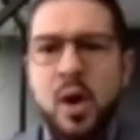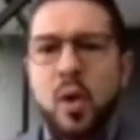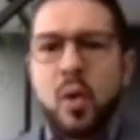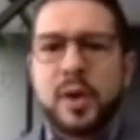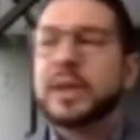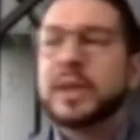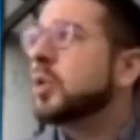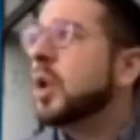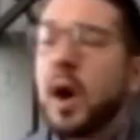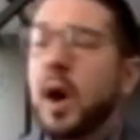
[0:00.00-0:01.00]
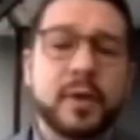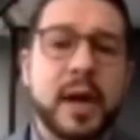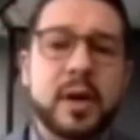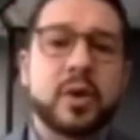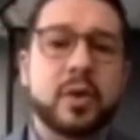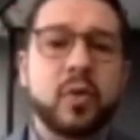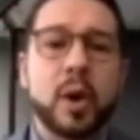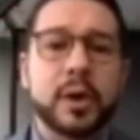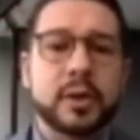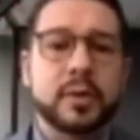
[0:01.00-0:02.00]
or if they don't offer any
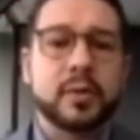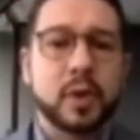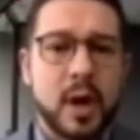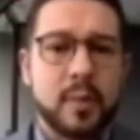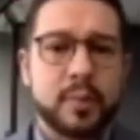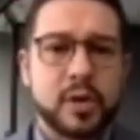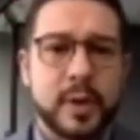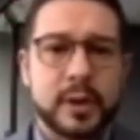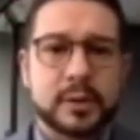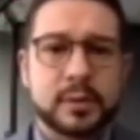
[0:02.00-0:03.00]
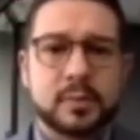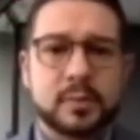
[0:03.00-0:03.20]
reward for accomplishment,